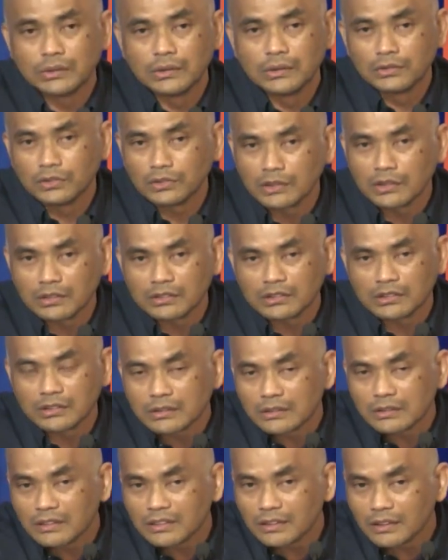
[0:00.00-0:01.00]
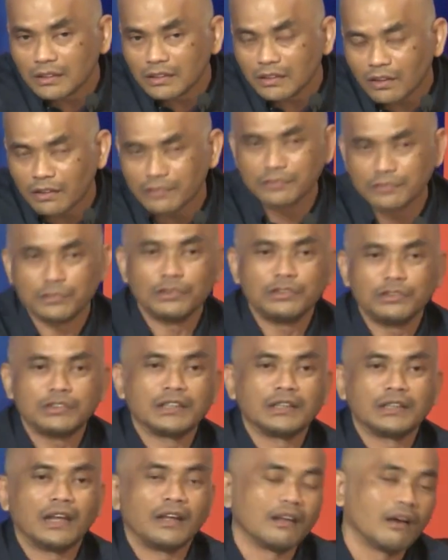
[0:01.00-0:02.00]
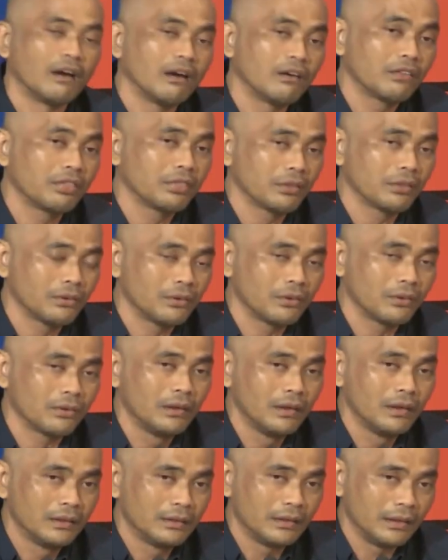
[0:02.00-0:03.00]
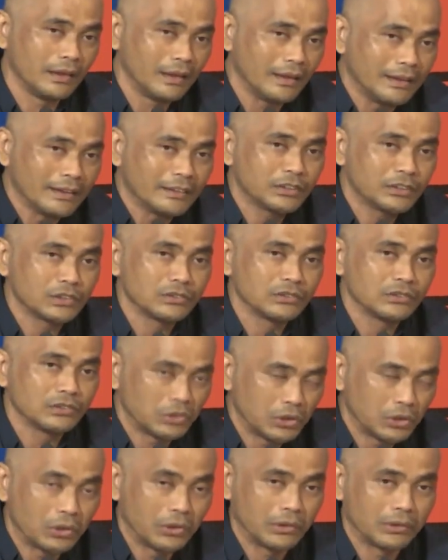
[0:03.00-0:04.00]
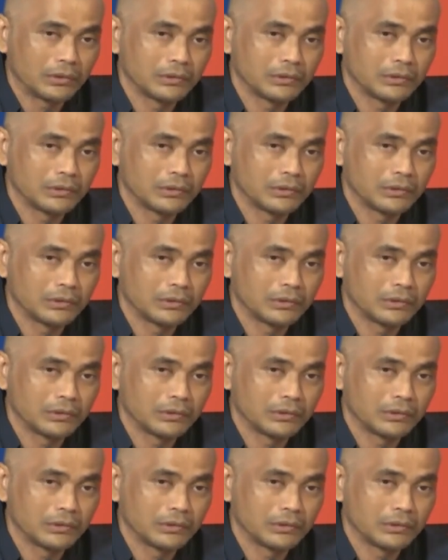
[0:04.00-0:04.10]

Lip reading: you know, the constitution and also the election laws.